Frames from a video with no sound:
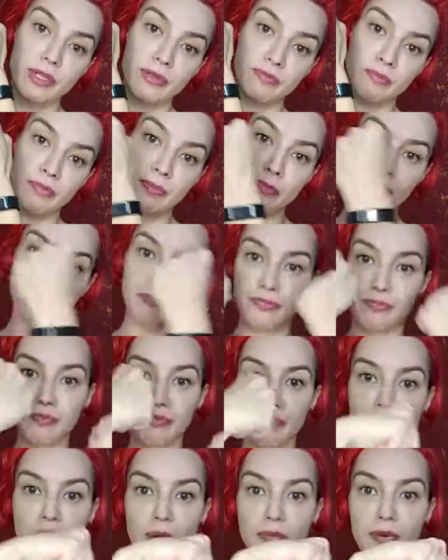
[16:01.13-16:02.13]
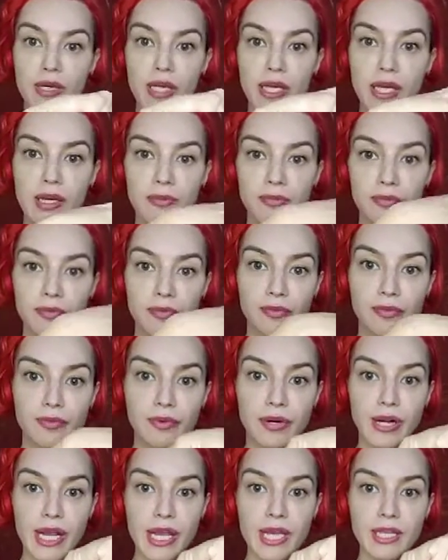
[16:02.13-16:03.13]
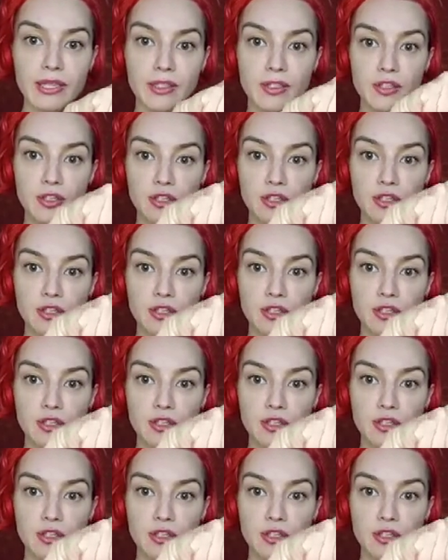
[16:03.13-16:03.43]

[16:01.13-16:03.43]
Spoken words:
it properly, right?